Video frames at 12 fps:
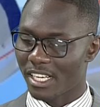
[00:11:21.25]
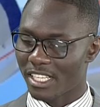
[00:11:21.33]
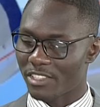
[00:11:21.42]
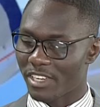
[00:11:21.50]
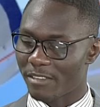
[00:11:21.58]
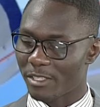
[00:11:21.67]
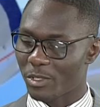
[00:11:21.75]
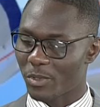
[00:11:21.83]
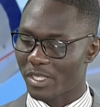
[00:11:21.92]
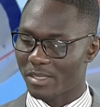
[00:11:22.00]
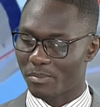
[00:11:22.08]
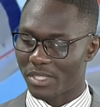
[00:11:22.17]
driver
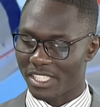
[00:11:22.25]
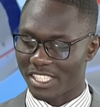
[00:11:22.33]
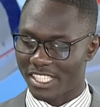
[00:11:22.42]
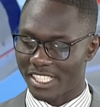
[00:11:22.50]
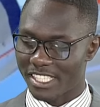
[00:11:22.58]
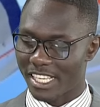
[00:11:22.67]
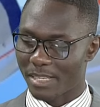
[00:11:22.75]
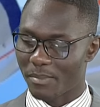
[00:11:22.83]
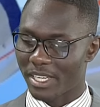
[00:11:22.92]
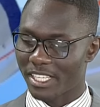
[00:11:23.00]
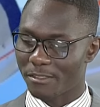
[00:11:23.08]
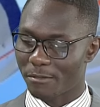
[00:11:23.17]
towards business and
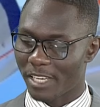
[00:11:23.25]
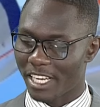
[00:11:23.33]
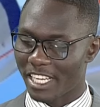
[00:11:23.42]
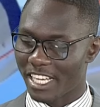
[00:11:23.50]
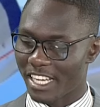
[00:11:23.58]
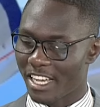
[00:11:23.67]
market failure.